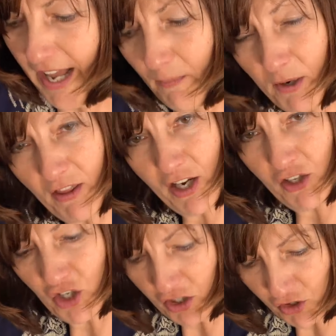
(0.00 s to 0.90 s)
helping the
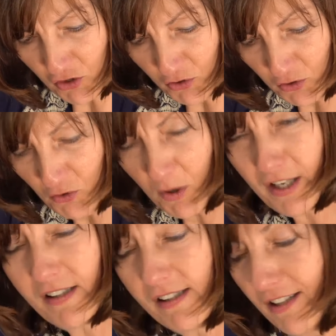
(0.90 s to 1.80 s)
digestion too, but
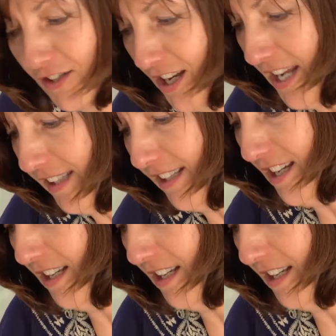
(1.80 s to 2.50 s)
it's tasty